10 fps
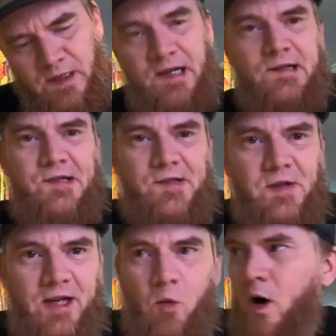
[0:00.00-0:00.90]
Gosh, this is
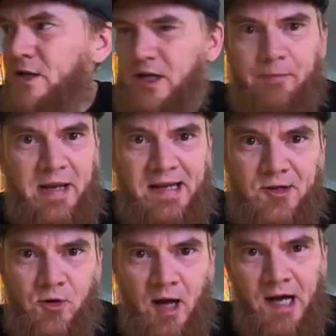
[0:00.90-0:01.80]
like watching paint
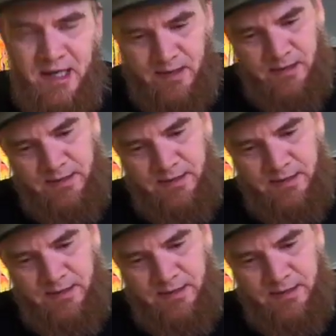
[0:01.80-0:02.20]
dry.